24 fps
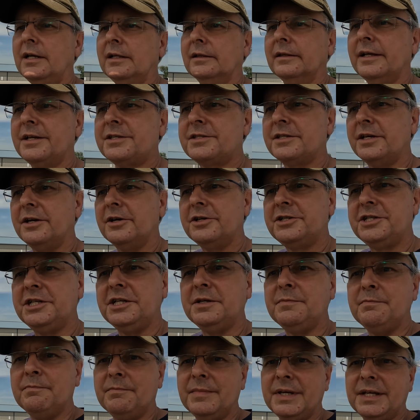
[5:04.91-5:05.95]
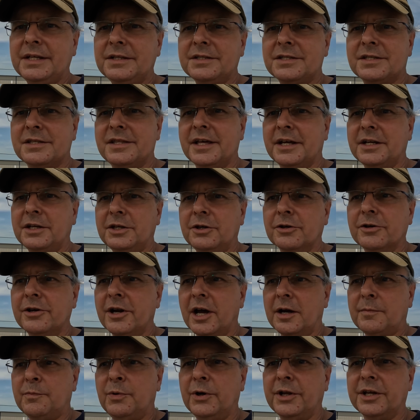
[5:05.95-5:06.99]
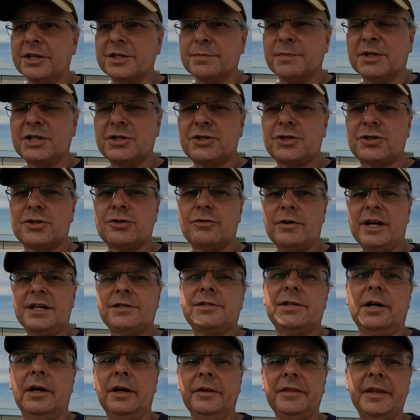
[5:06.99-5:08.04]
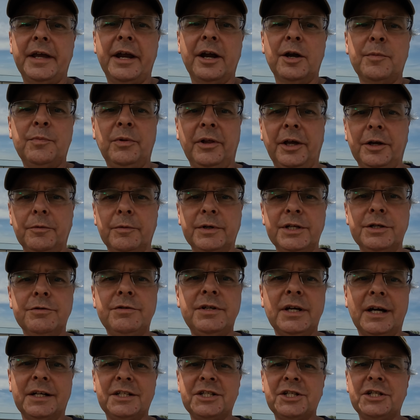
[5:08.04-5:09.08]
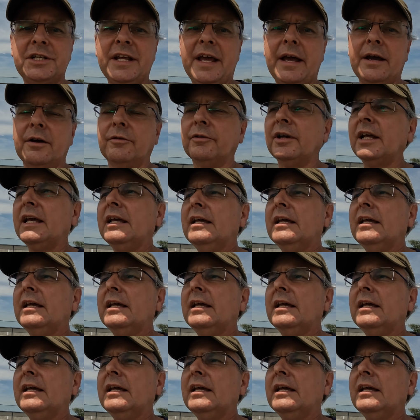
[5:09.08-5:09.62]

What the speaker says: Less energy means that you're not putting as much stress on the airplane when you touch down.